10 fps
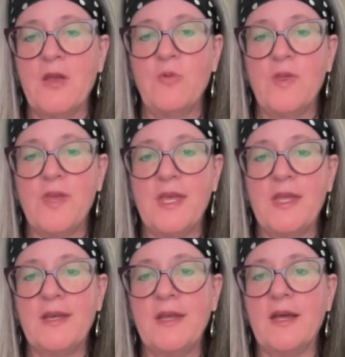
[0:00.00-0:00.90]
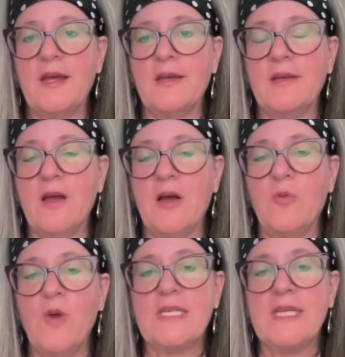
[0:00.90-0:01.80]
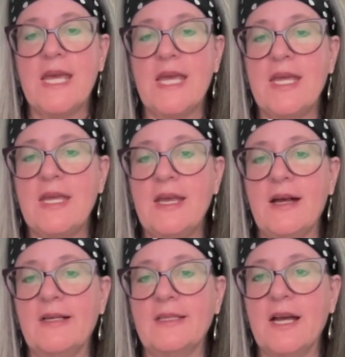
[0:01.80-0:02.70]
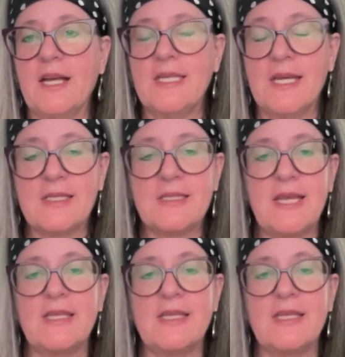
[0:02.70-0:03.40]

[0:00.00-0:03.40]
within a, a weekday uh, context.